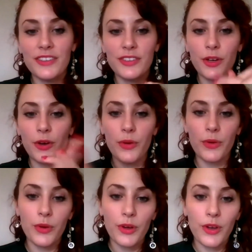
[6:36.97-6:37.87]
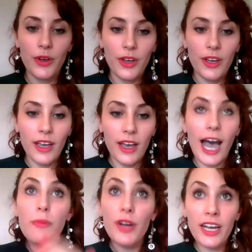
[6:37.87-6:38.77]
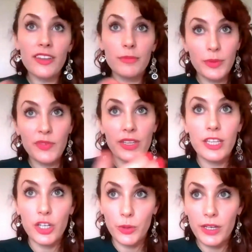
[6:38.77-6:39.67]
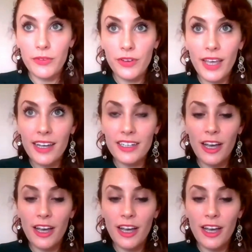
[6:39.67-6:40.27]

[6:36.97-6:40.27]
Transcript: So I'm working on specifically the GUI for that,